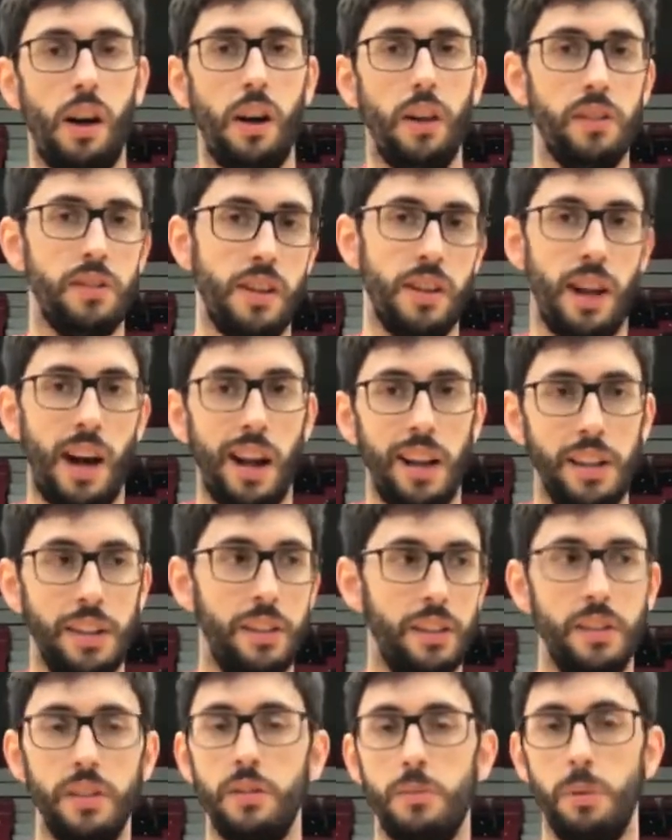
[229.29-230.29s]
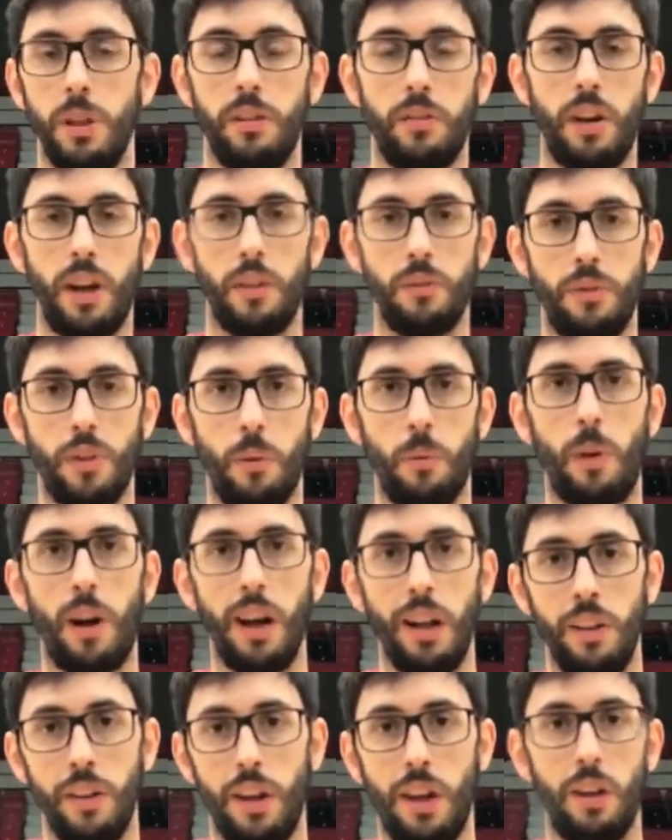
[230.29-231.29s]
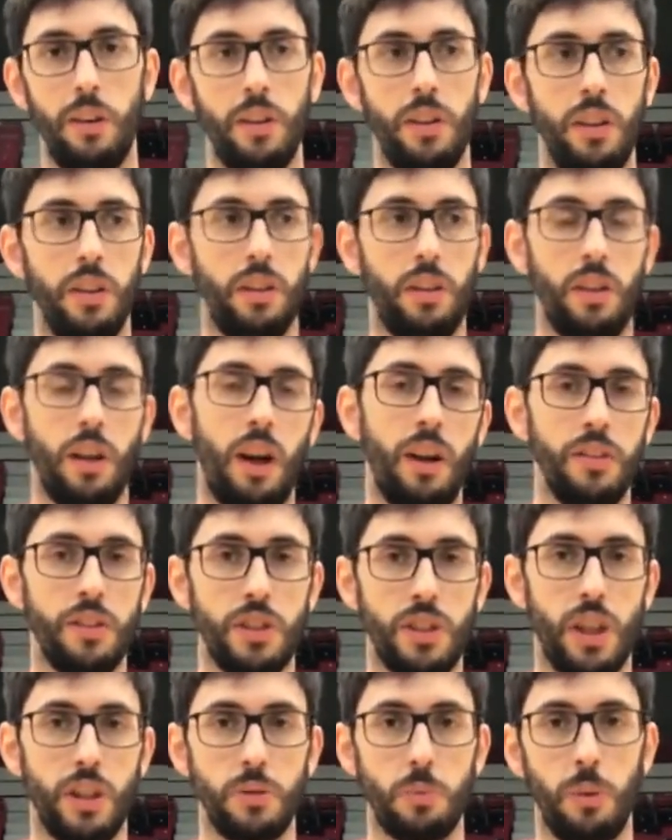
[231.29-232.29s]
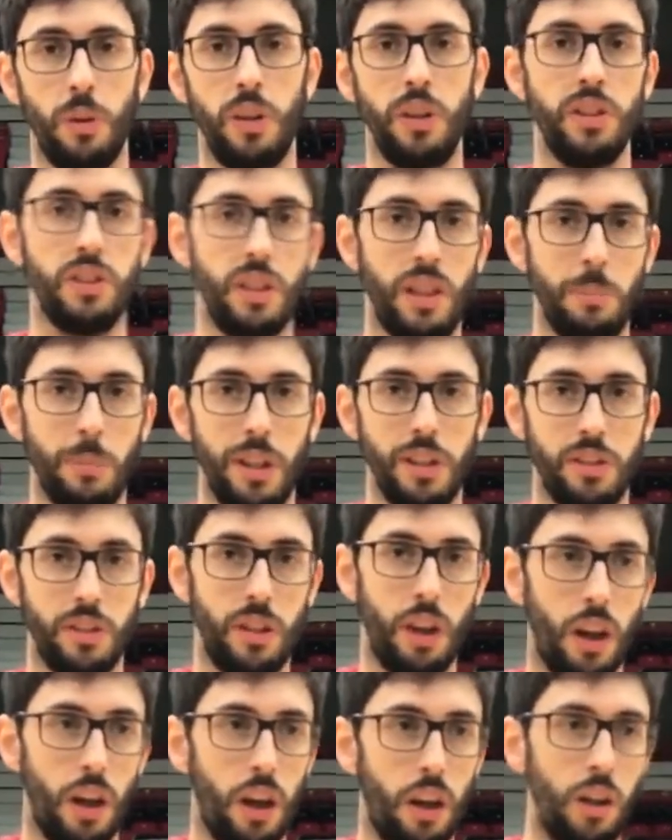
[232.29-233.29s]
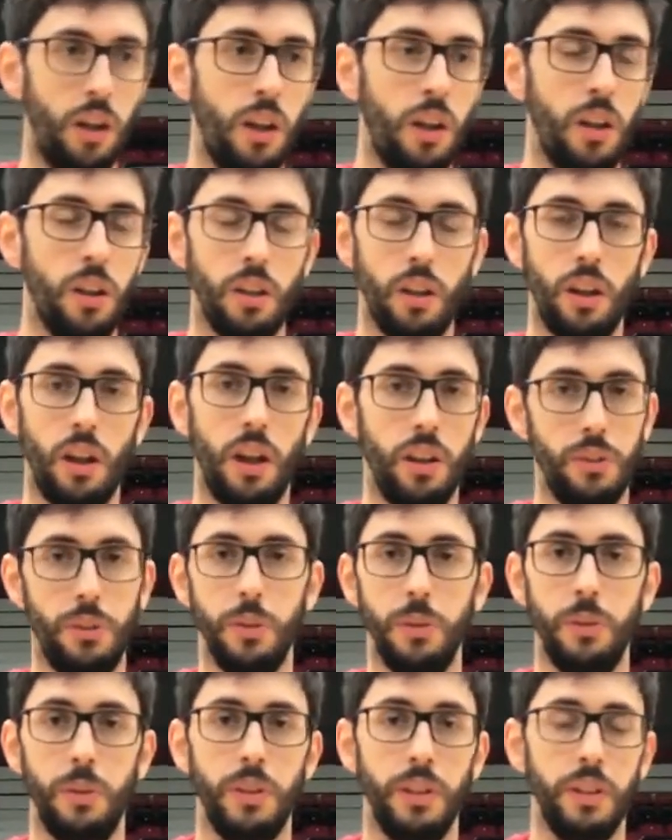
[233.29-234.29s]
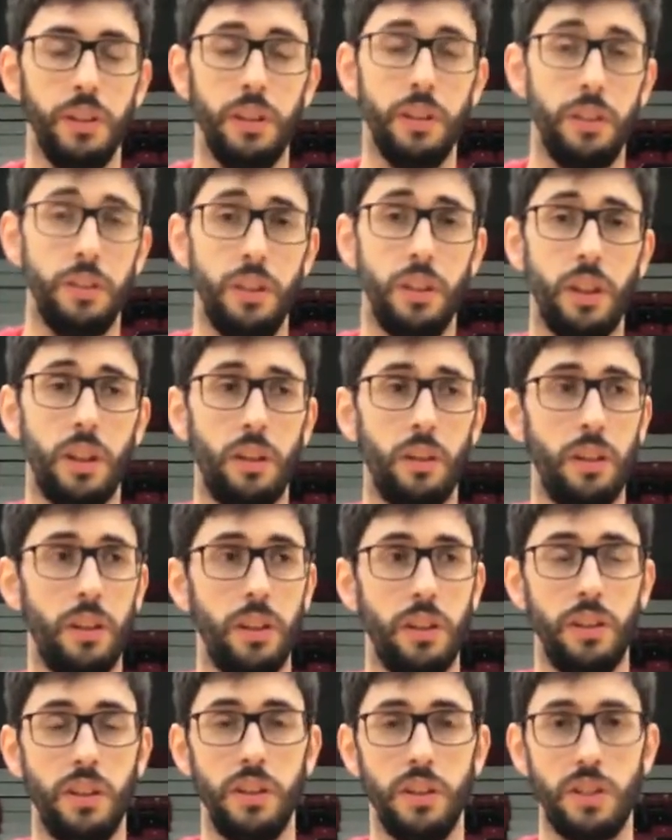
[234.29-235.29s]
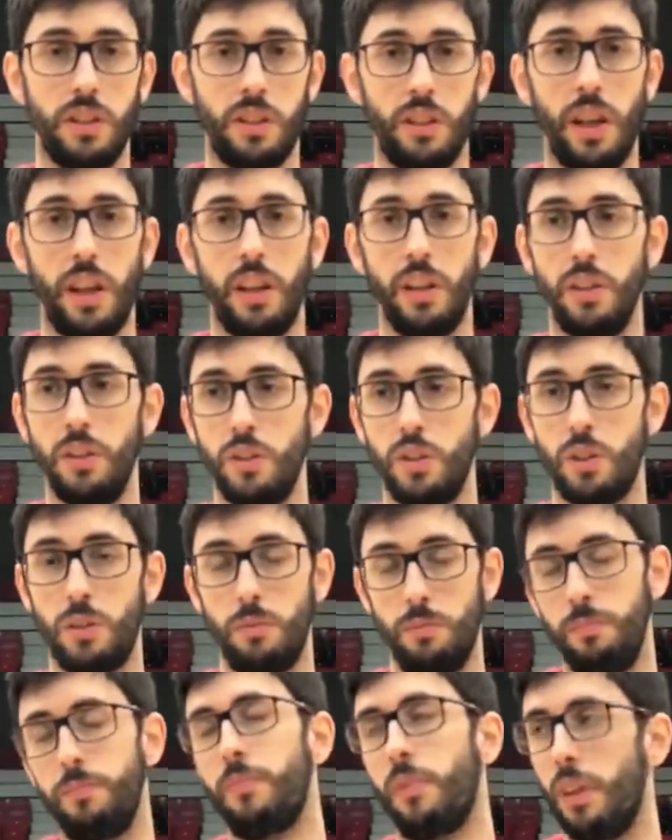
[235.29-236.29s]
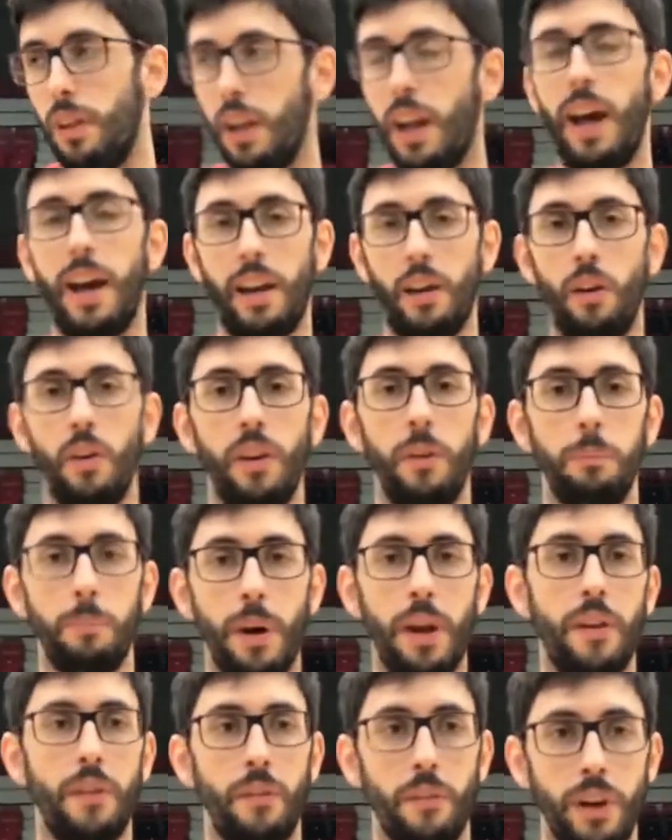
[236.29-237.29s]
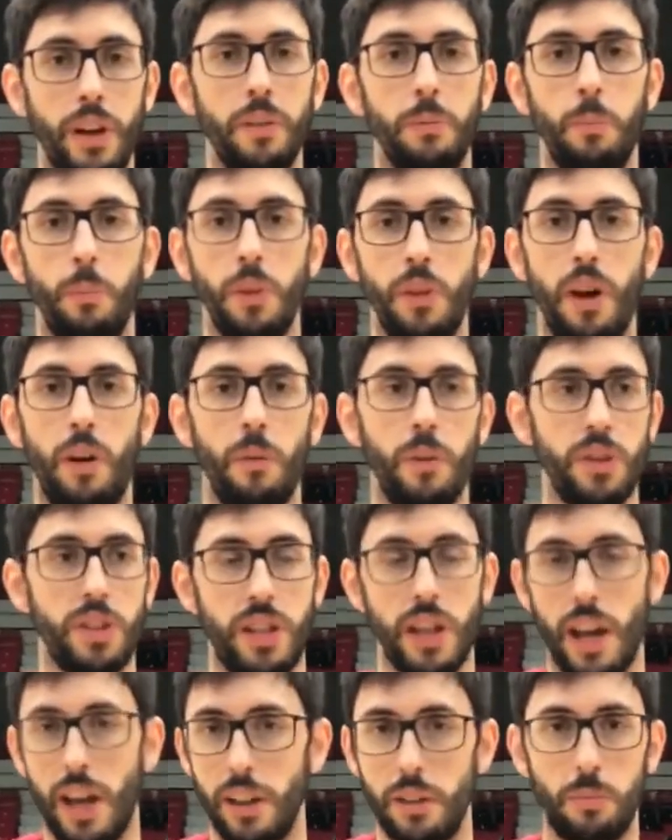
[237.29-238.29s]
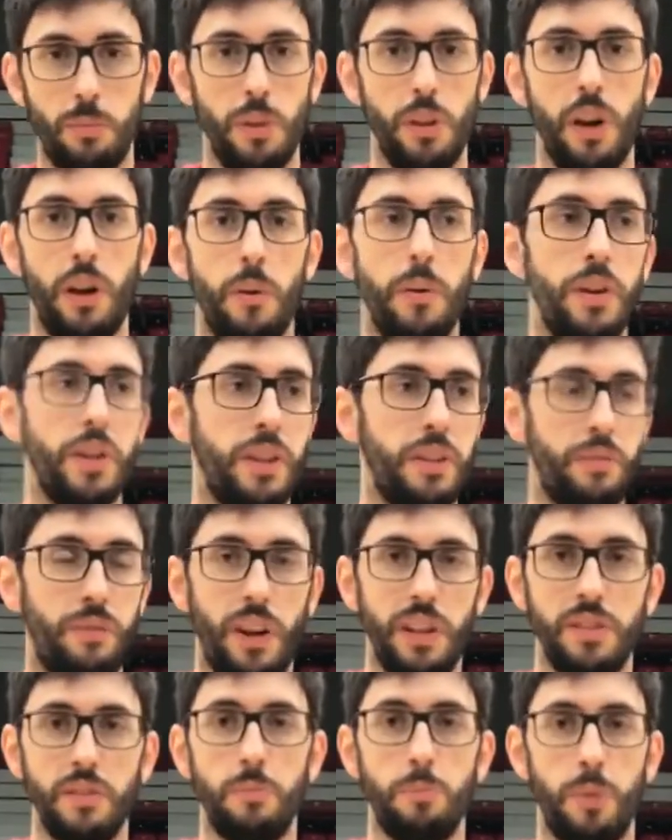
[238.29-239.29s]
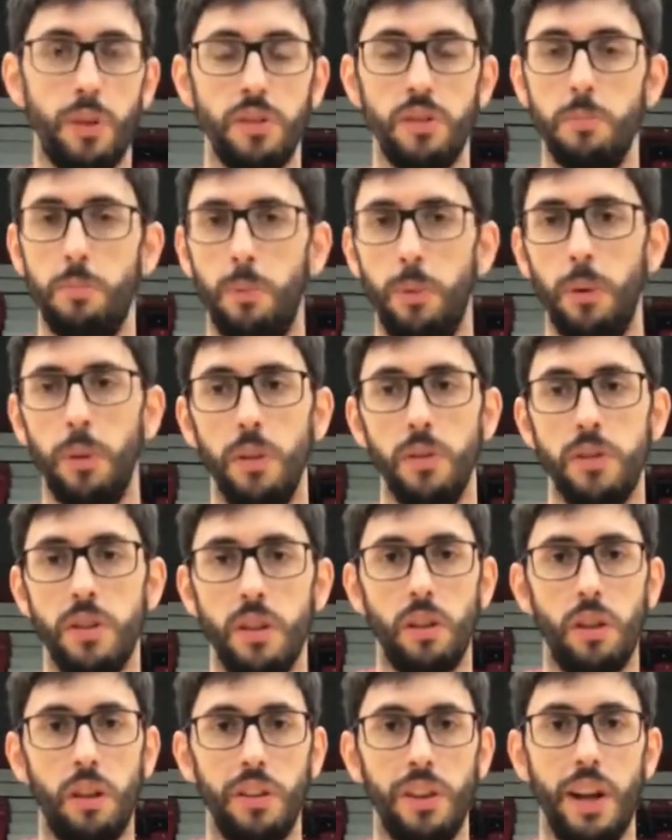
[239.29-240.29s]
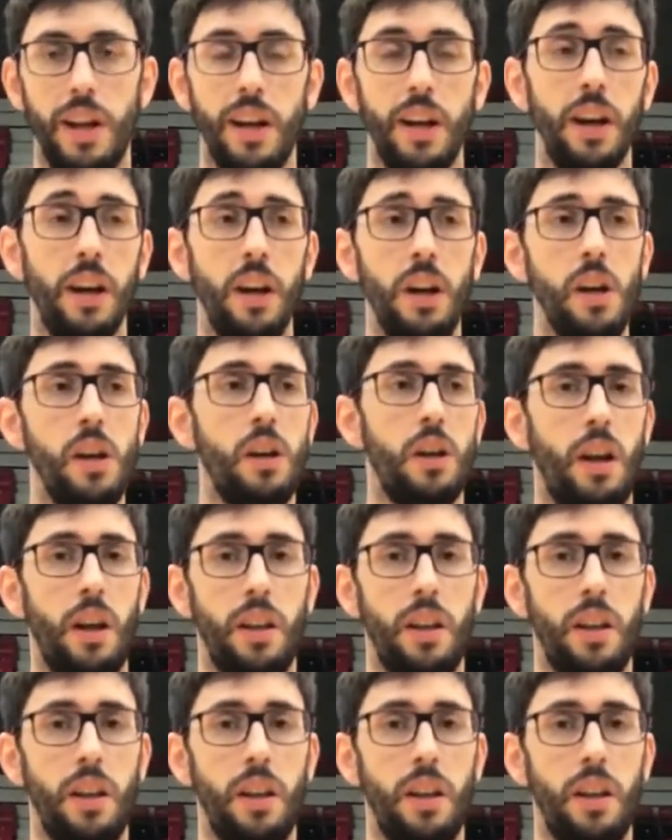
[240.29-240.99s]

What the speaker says: As an Ali that has been around for a while now, he understands what his teammates do, and, you know, he's getting used, like, on a better rhythm with our sets, with our defensive principles all that.